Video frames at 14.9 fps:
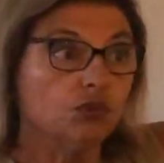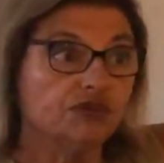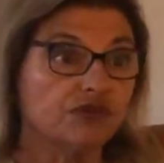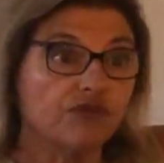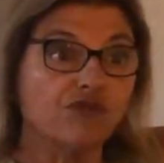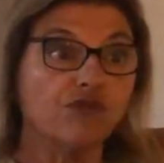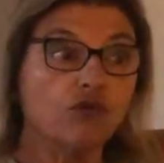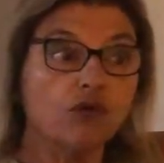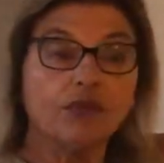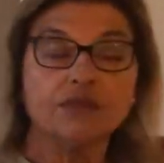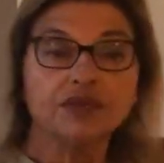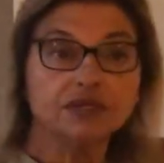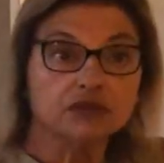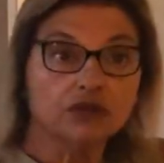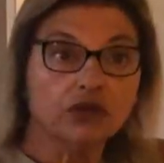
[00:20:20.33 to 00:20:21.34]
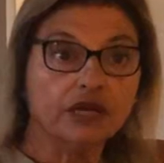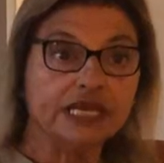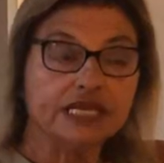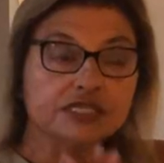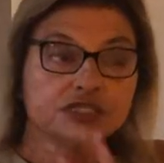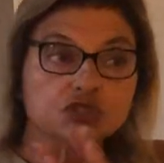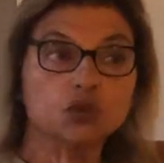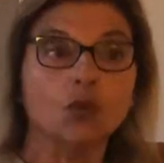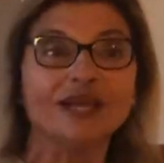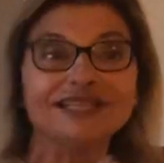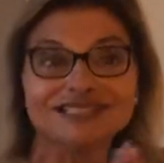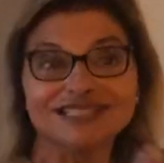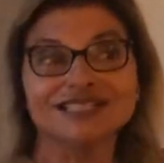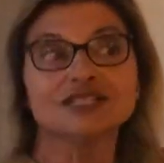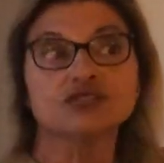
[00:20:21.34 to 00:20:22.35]
the formula is
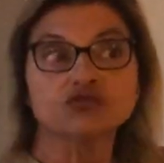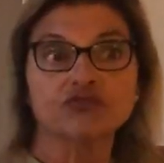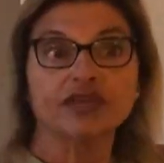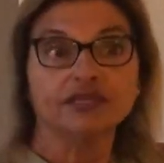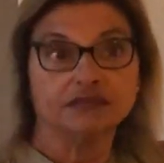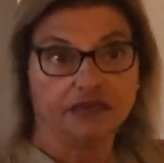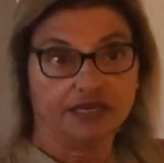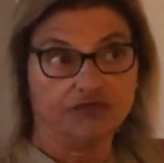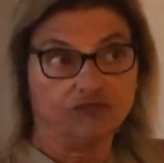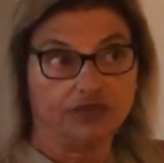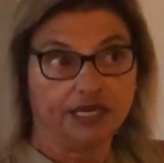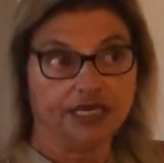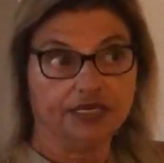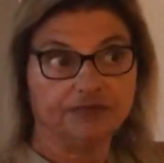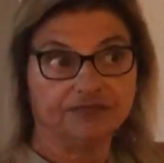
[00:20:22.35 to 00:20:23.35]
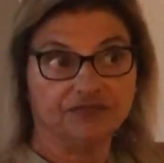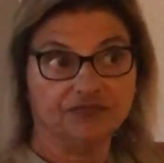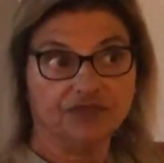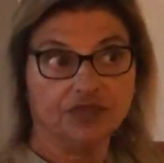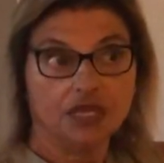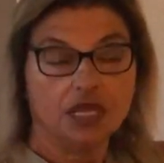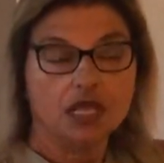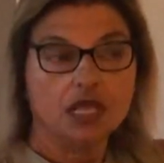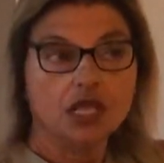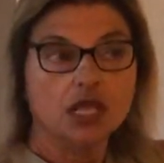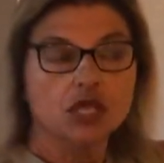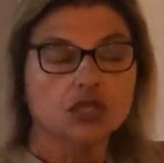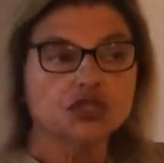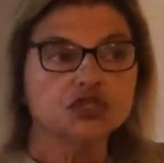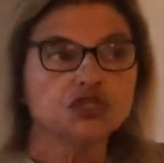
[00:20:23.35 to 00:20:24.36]
twice the straight line rate.
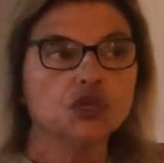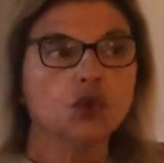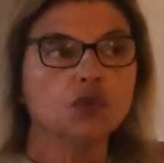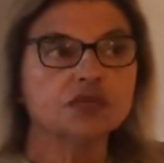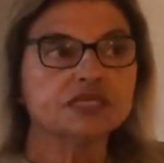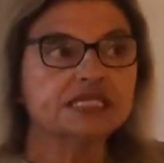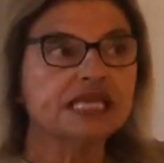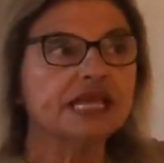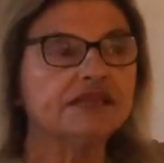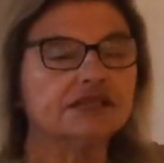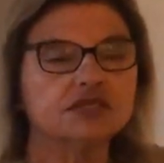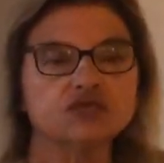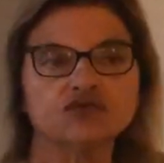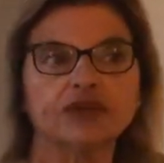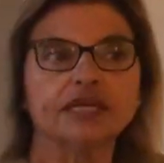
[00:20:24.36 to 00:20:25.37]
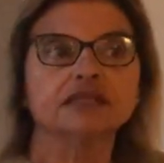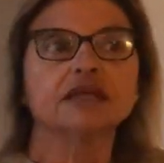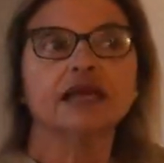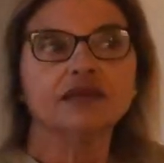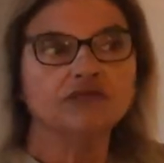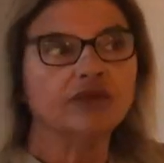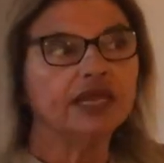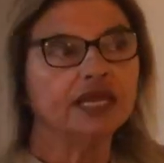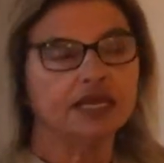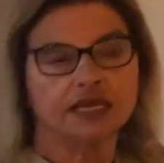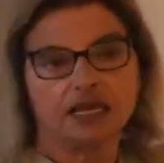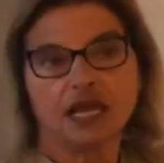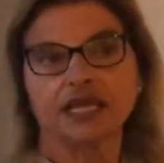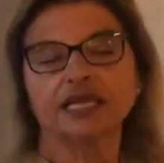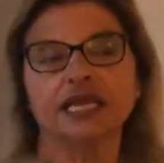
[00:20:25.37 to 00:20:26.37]
So say the straight line rate in
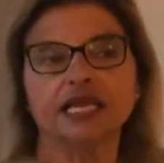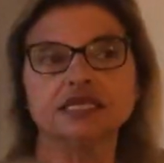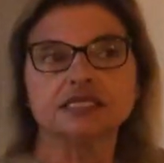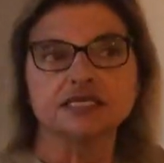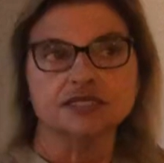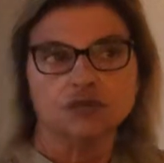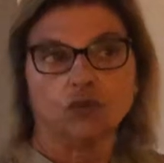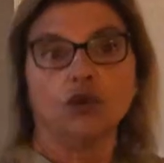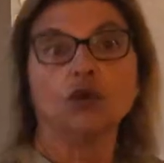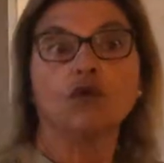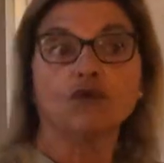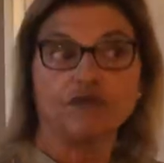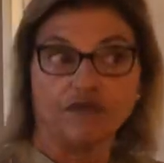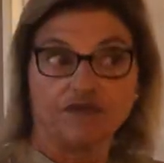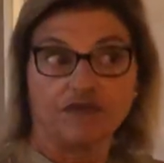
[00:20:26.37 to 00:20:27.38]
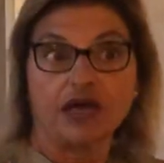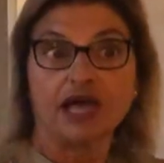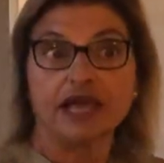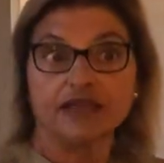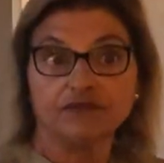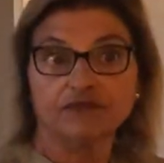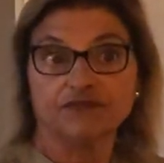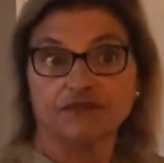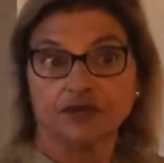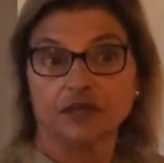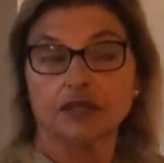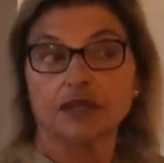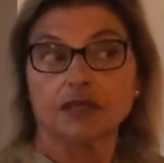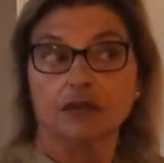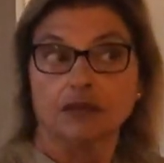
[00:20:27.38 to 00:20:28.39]
our case is 1/5,
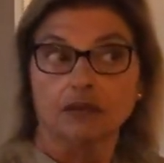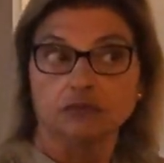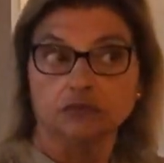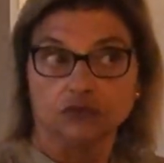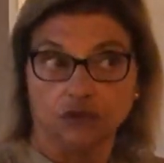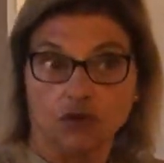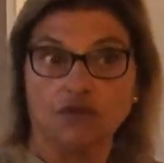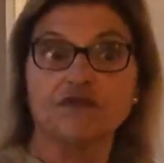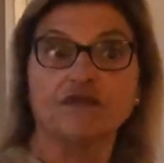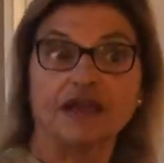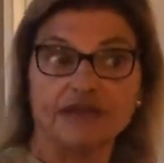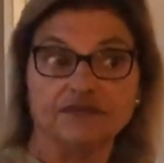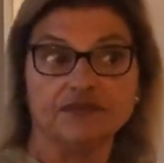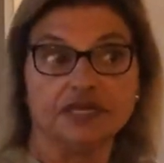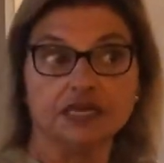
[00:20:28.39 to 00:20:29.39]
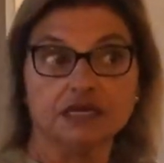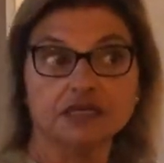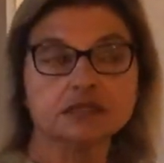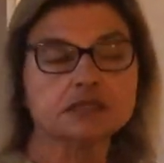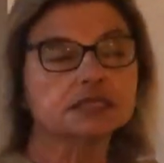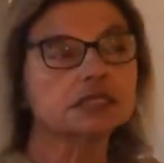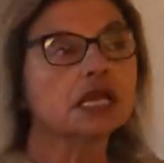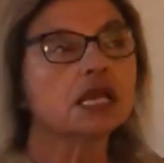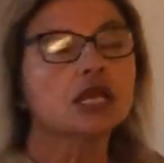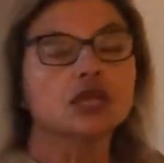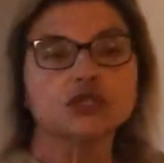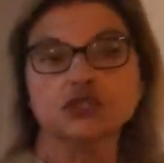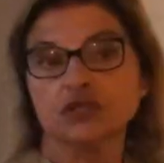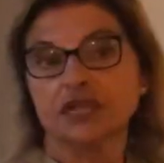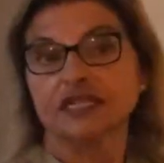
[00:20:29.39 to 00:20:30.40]
5 years.
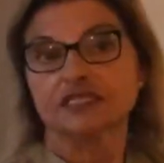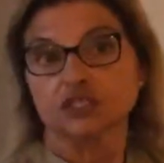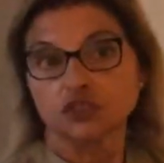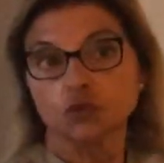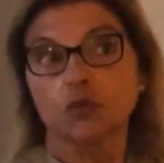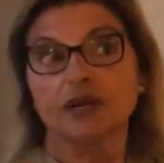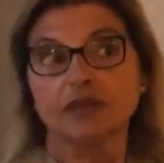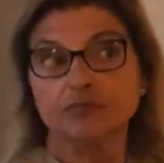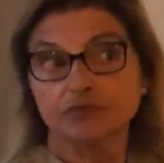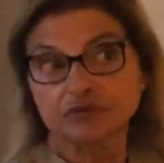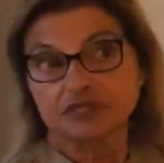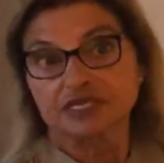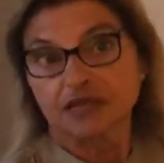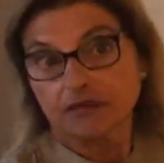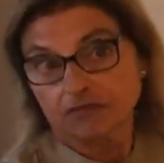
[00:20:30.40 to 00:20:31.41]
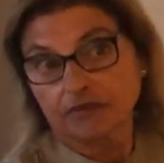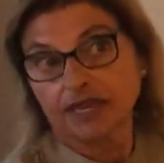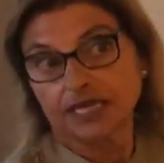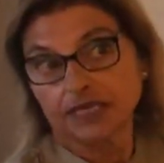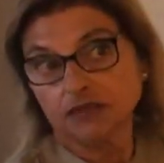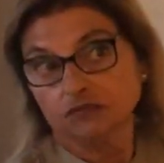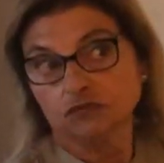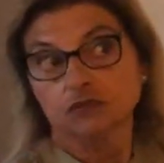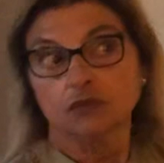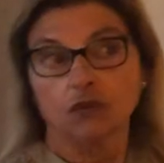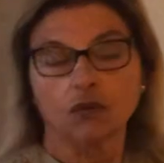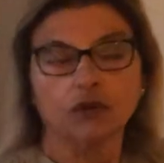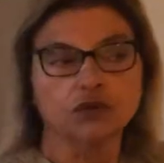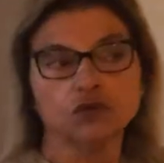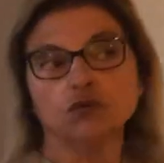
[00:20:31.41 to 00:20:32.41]
So that's a 20% rate,
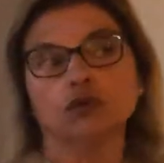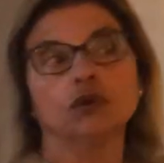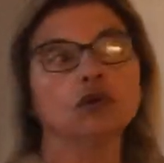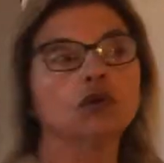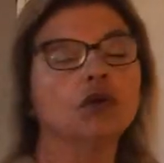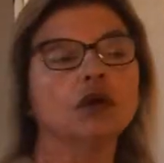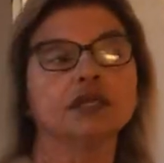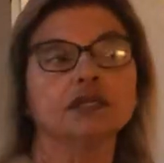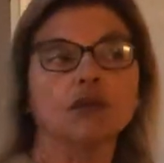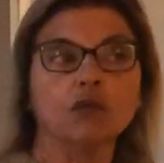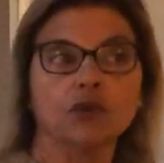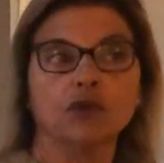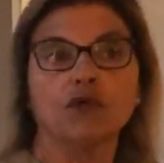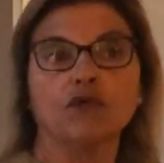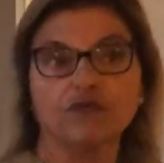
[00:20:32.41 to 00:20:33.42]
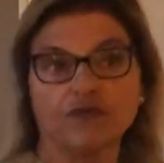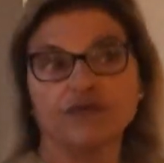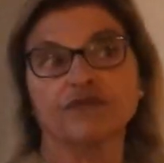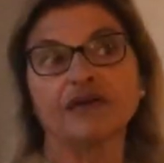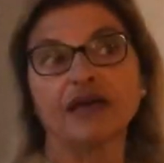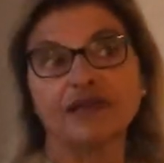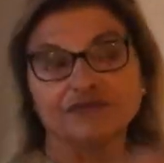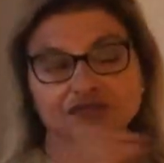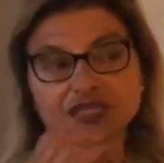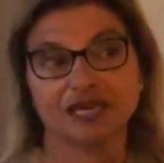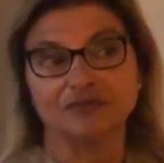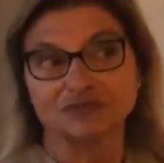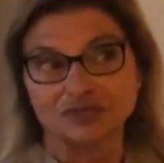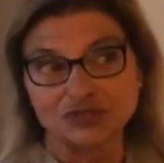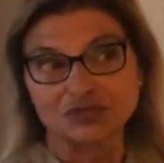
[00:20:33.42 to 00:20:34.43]
or you can call it 1/5
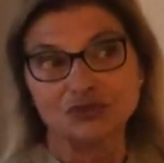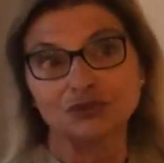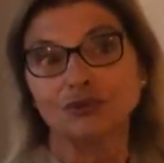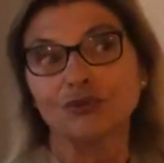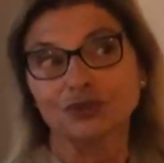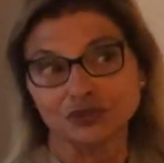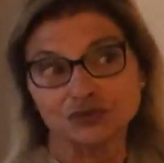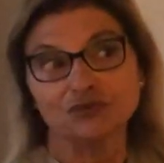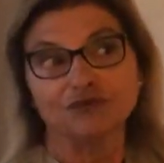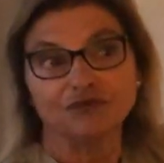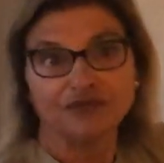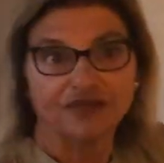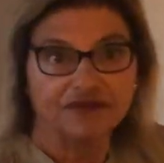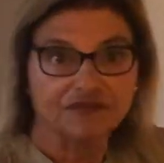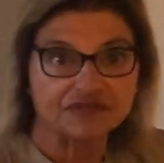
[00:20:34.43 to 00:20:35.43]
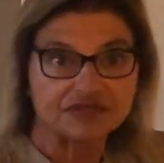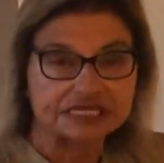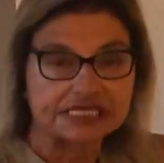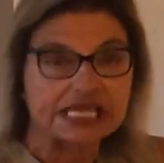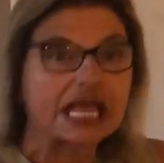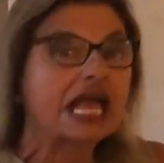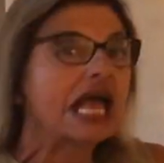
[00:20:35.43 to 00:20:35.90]
times 2 or 2/5.